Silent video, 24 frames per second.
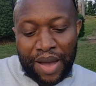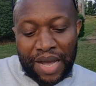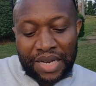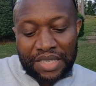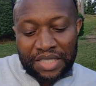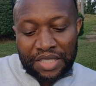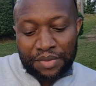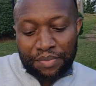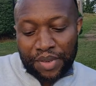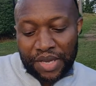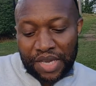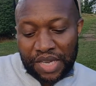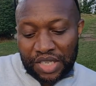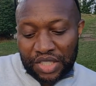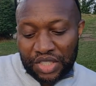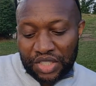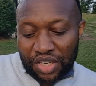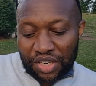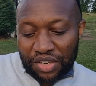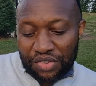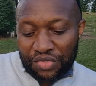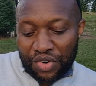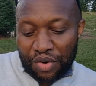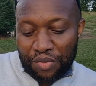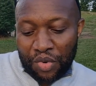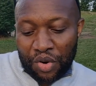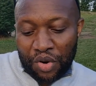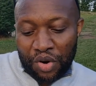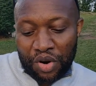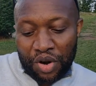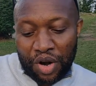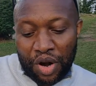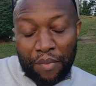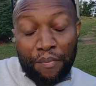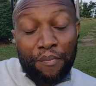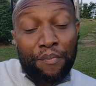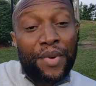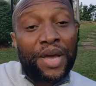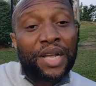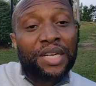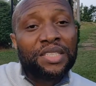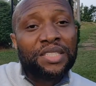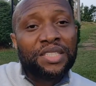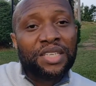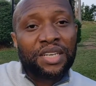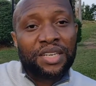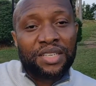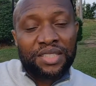emancipation from our
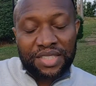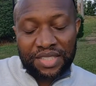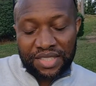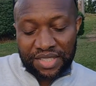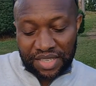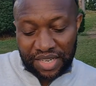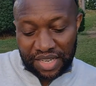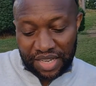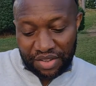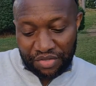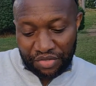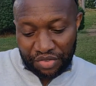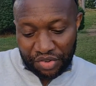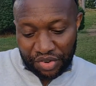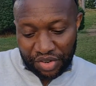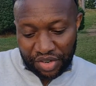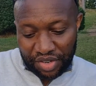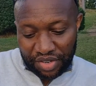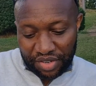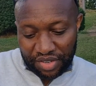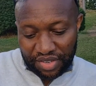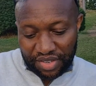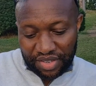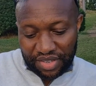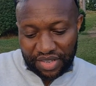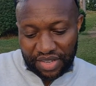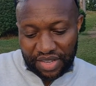mental slavery,